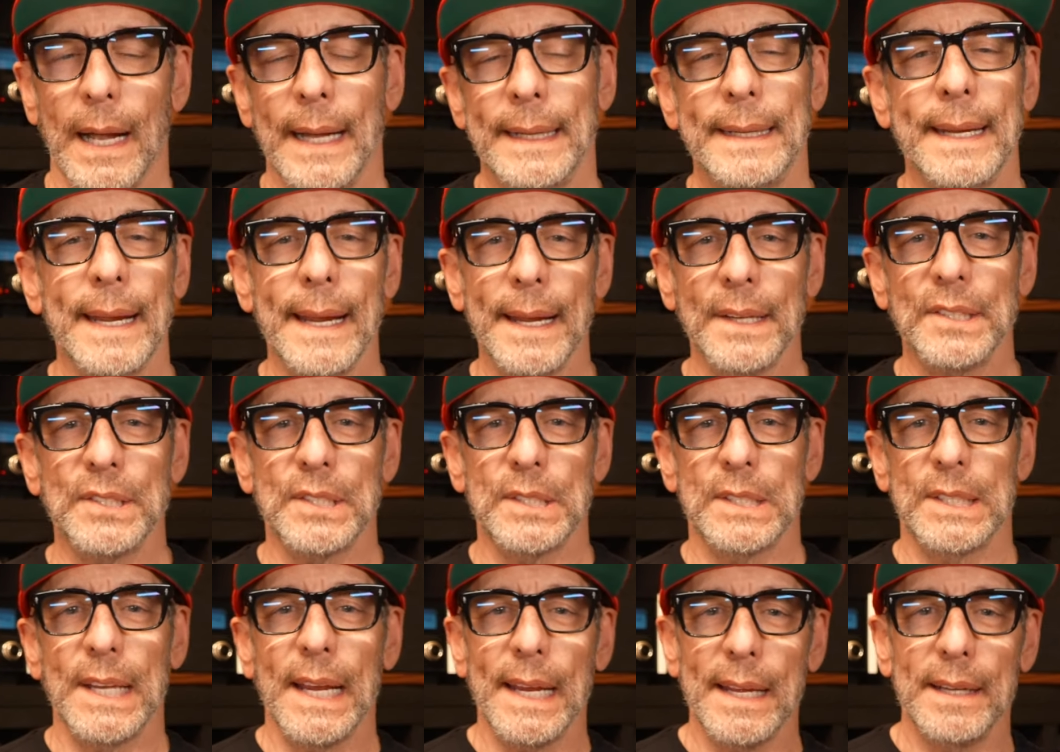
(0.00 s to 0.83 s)
I can't
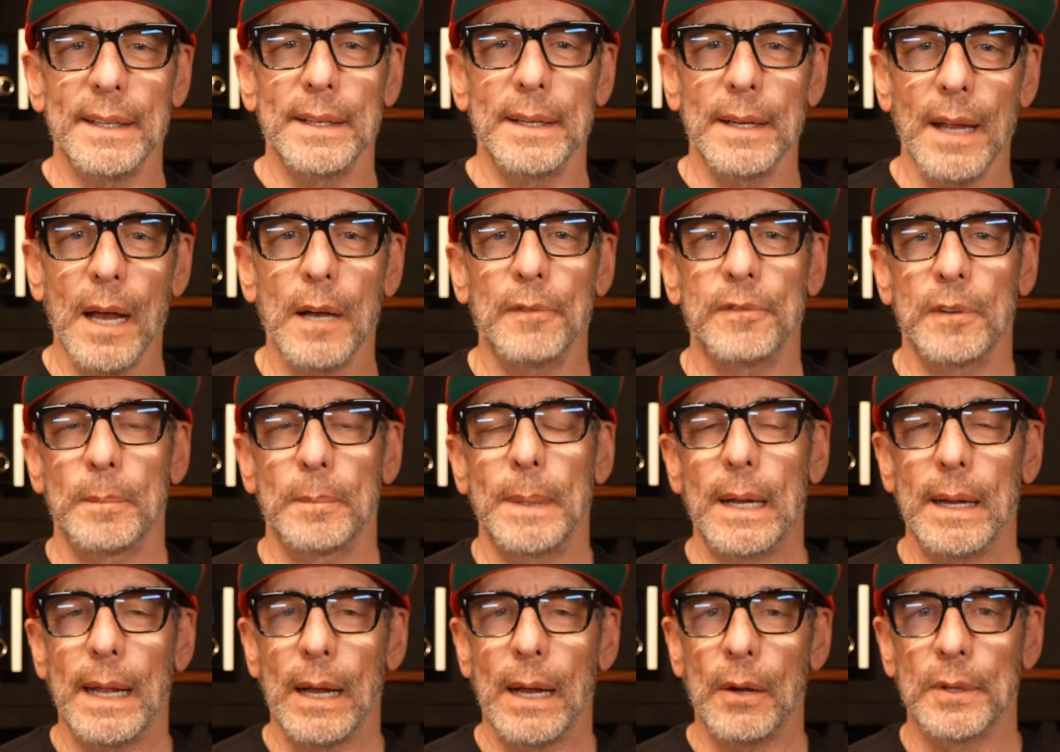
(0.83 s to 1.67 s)
say enough
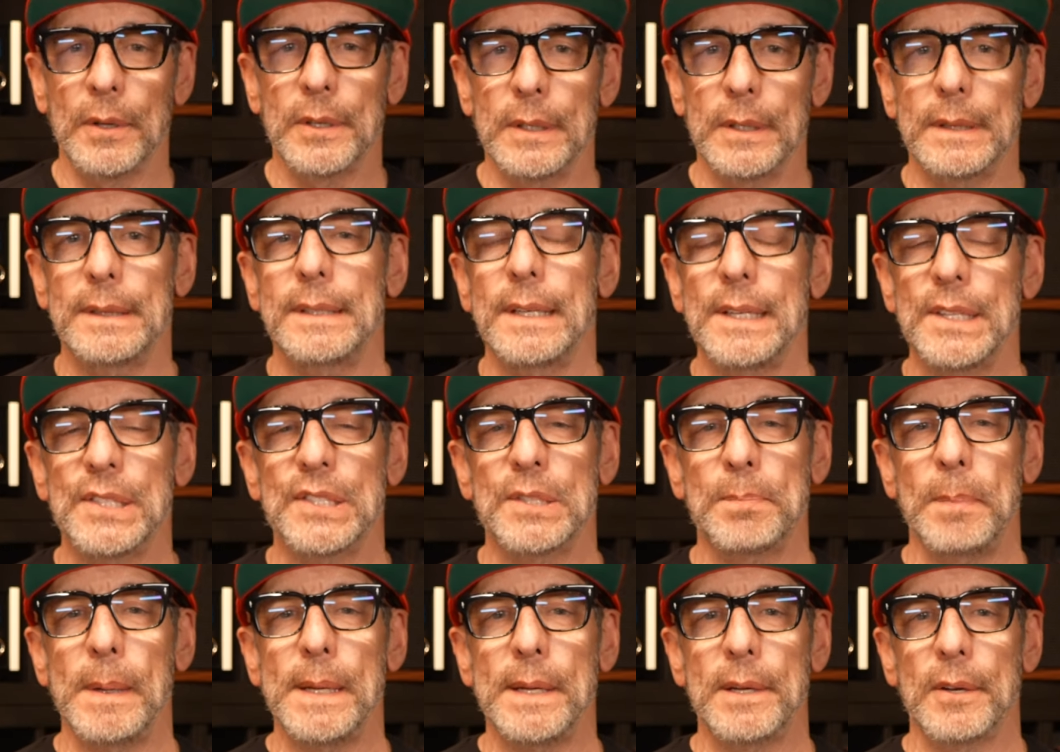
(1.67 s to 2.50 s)
about how good these
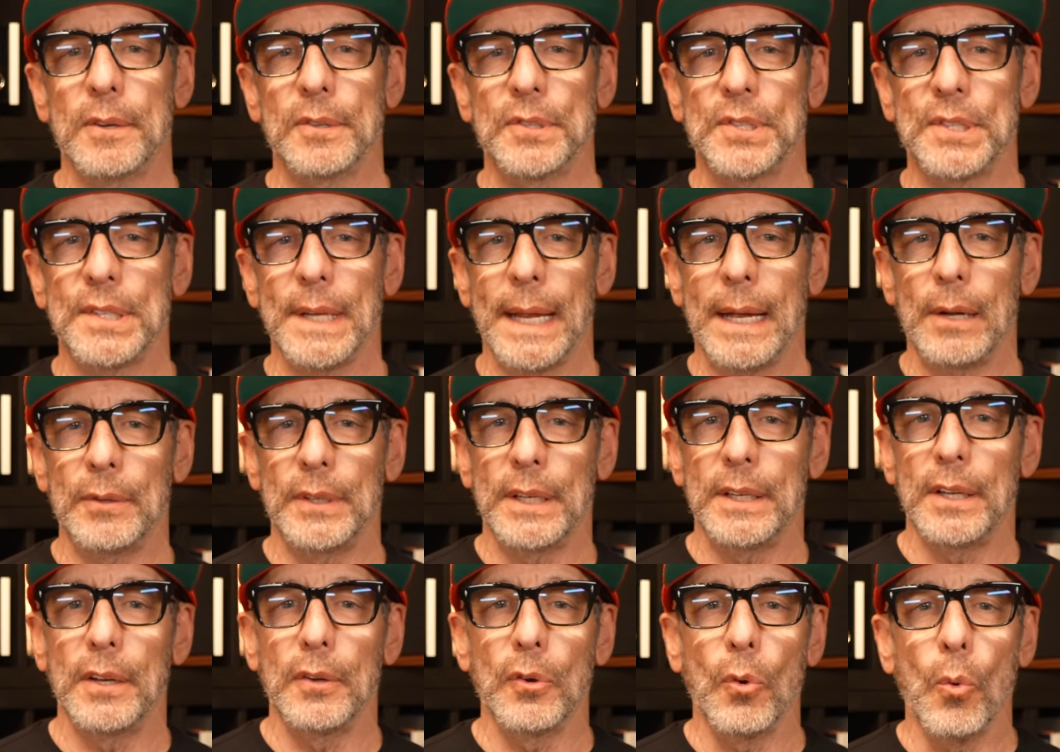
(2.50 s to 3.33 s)
speakers
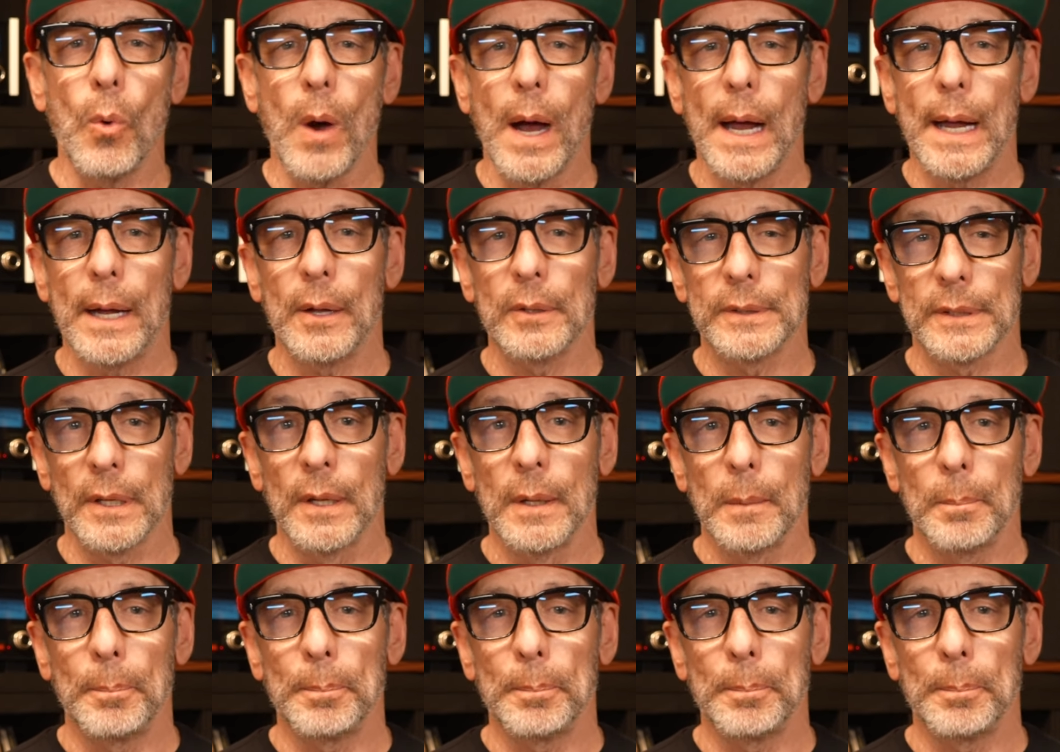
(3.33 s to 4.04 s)
sounded in the wild.